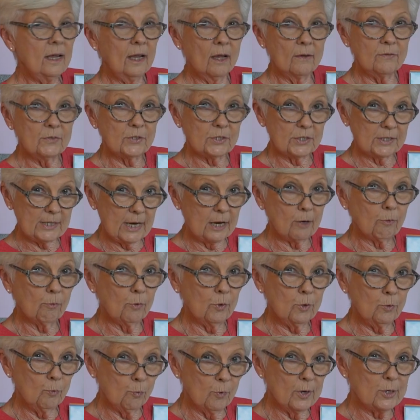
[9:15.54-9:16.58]
of
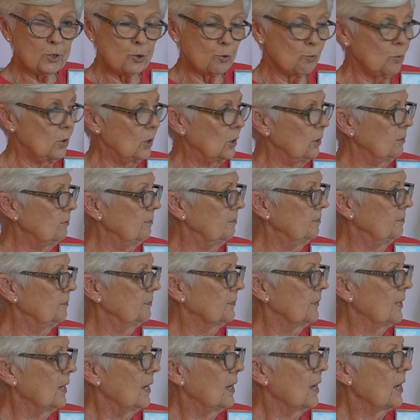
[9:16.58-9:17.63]
sacred ritual.
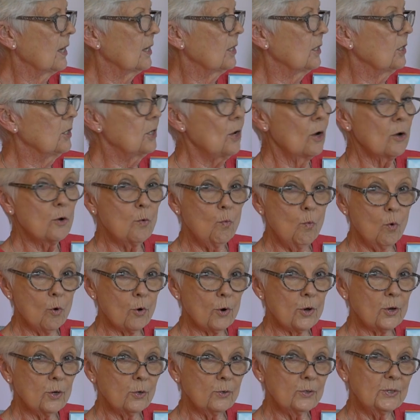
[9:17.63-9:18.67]
Young
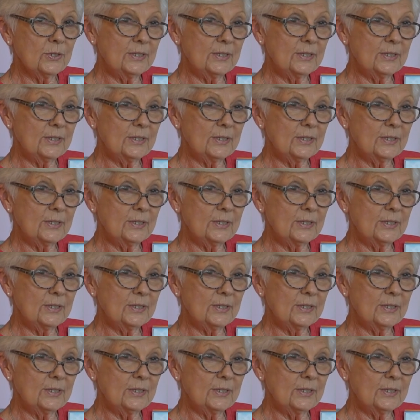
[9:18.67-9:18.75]
warriors